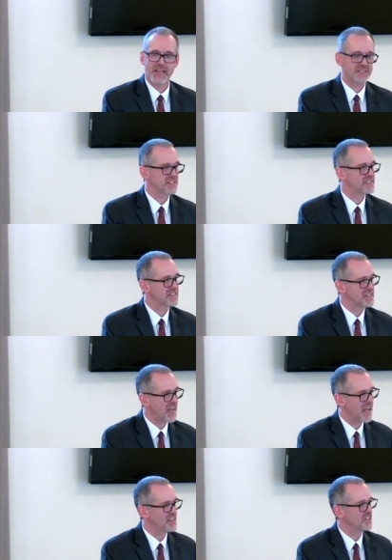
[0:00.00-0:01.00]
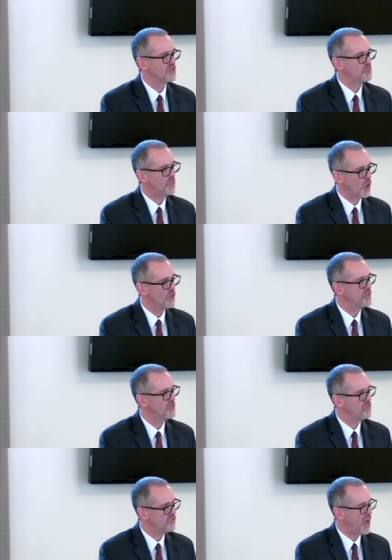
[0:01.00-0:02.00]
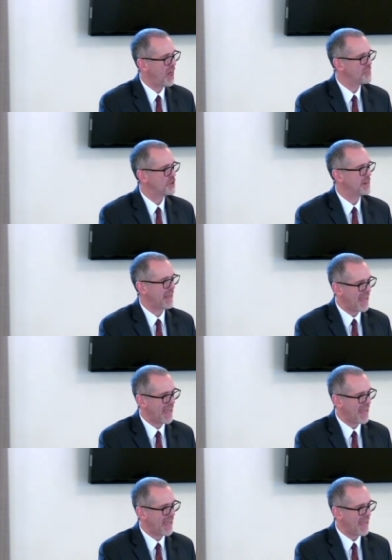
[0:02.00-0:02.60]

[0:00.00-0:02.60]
It's a denial of both father